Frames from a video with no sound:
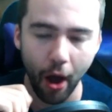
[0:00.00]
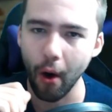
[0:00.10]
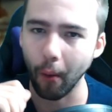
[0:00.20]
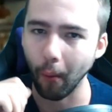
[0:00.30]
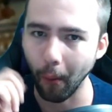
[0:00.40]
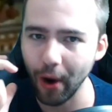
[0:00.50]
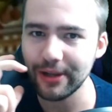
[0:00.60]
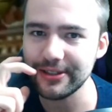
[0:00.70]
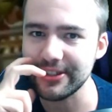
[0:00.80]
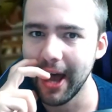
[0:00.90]

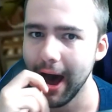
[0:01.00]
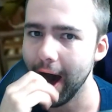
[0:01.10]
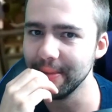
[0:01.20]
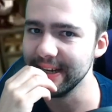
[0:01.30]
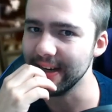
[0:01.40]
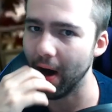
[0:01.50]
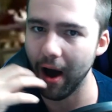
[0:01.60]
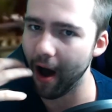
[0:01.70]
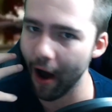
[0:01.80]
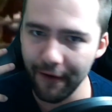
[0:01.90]
What? I mean,
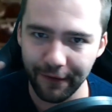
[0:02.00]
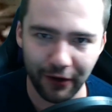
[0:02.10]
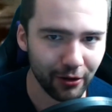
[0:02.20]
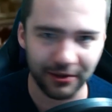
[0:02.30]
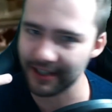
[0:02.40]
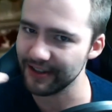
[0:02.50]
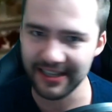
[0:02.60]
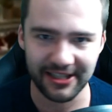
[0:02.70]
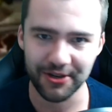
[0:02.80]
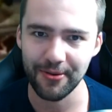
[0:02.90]
I've looked at
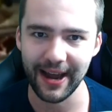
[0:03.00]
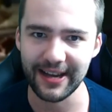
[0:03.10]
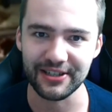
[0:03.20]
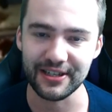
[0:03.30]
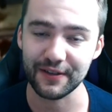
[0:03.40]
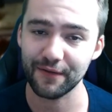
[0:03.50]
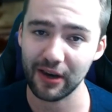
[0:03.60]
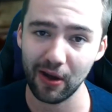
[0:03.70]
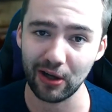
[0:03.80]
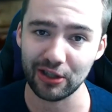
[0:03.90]
these two engines for
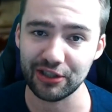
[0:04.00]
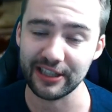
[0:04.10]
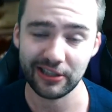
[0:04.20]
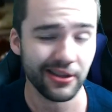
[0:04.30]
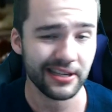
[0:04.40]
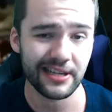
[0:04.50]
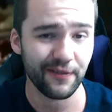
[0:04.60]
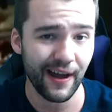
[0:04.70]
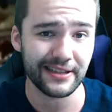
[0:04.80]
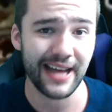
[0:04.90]
the last year, so this is
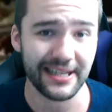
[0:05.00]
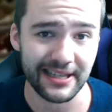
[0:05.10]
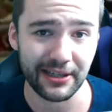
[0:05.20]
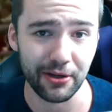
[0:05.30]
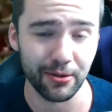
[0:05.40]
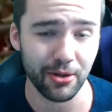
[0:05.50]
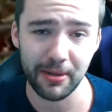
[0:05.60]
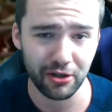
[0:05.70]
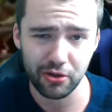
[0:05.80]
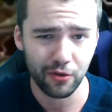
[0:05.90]
fantastic news. I
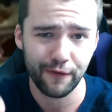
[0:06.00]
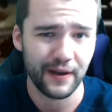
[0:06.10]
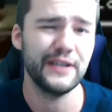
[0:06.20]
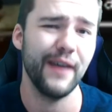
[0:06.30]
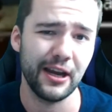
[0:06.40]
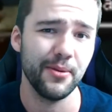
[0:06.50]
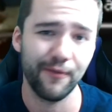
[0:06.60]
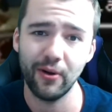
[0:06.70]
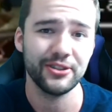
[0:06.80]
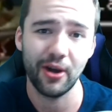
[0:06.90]
mean, just on the face value
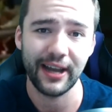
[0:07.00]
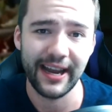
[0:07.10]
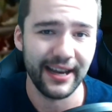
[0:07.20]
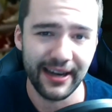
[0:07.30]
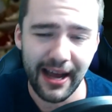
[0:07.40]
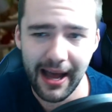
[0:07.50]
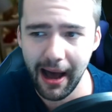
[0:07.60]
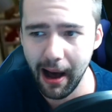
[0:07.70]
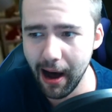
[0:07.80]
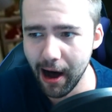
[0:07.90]
before I start getting
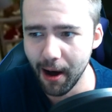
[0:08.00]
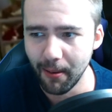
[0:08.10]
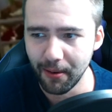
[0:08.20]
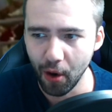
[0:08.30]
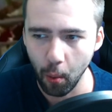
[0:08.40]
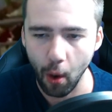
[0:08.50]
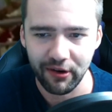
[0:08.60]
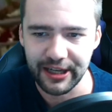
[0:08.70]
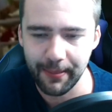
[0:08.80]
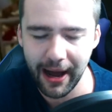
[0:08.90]
uh,
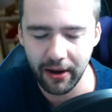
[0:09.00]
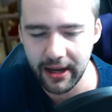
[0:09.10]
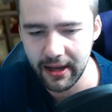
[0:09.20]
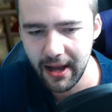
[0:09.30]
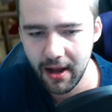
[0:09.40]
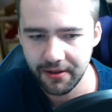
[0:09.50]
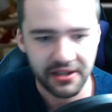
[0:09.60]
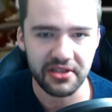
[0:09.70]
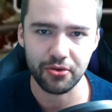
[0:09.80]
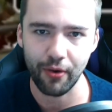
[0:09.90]
worried about it,
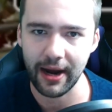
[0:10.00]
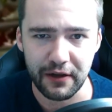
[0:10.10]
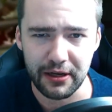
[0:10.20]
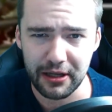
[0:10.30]
this is great.